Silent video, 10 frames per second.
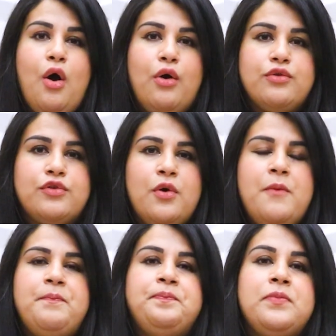
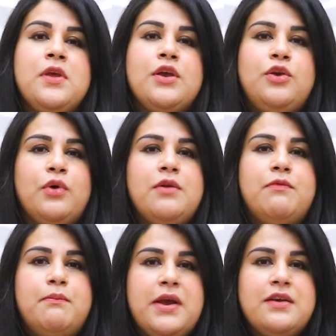Also, you
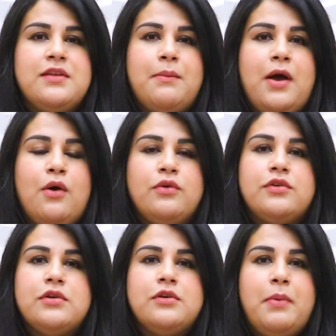can mix
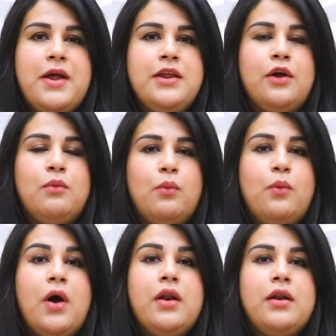about, depending on
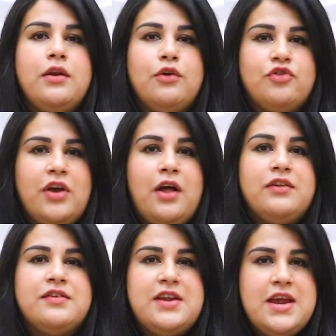what your child
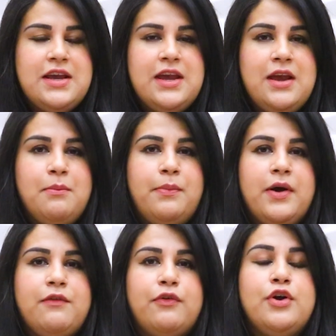is taking,
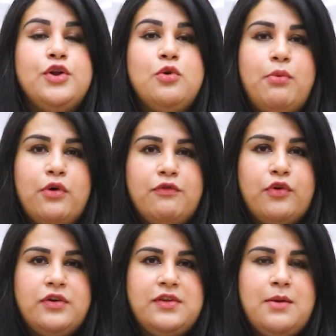but for a newborn,
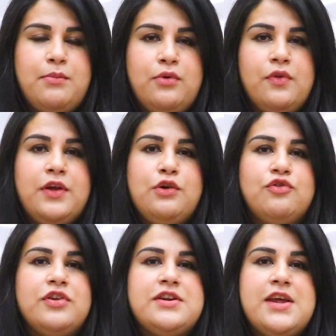for example, they
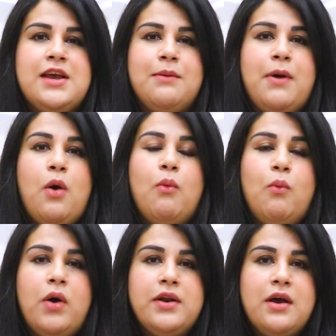usually take about
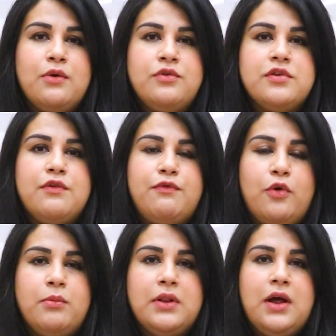1 ounce of
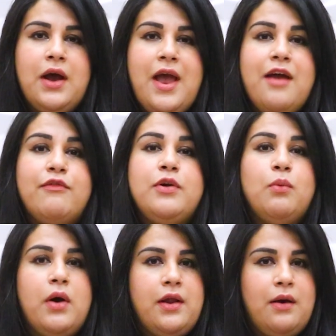formula every
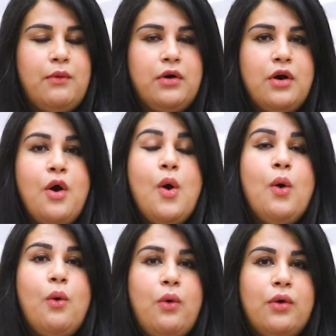1 hour.
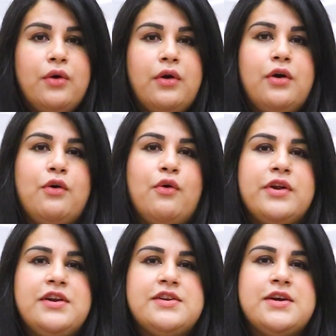Or
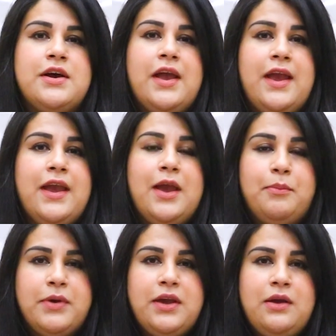according to
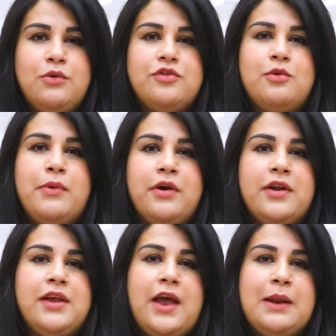AAP, which is
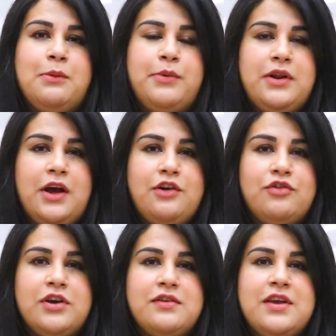American Academy of
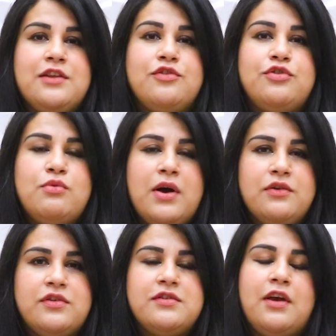Pediatrics, it's 2
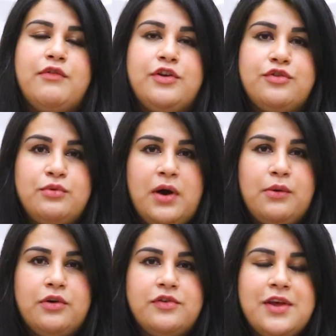ounces every 2
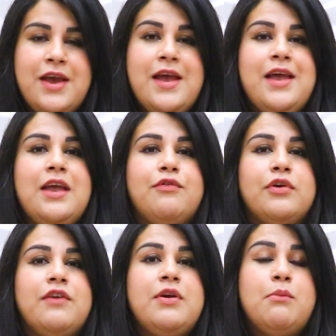hours. If you're
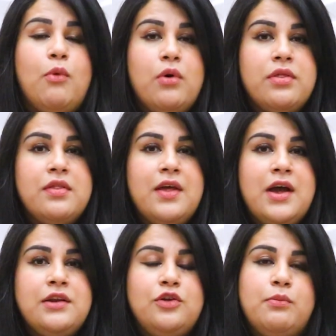giving more than
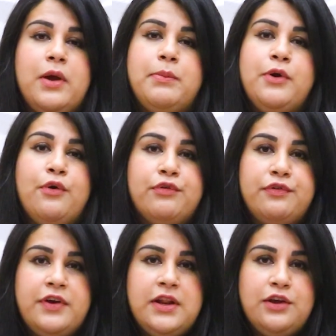that, you might be
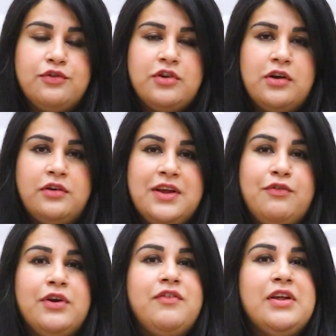overfeeding your child.
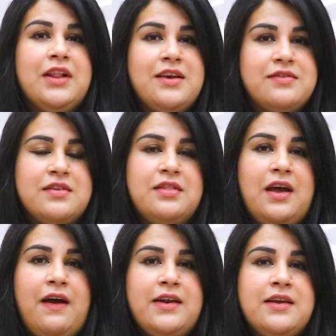If you're giving less than
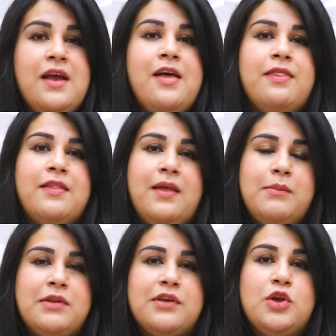that, then that
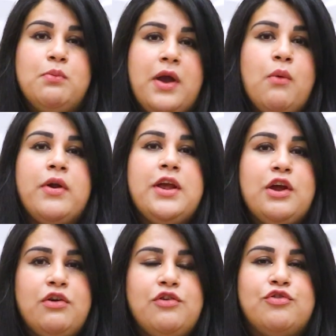means that you might want to
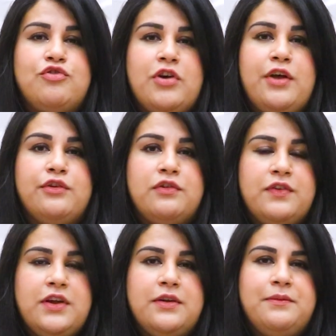increase your child's
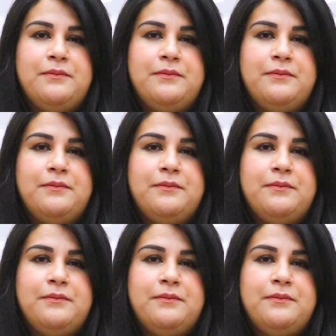feed.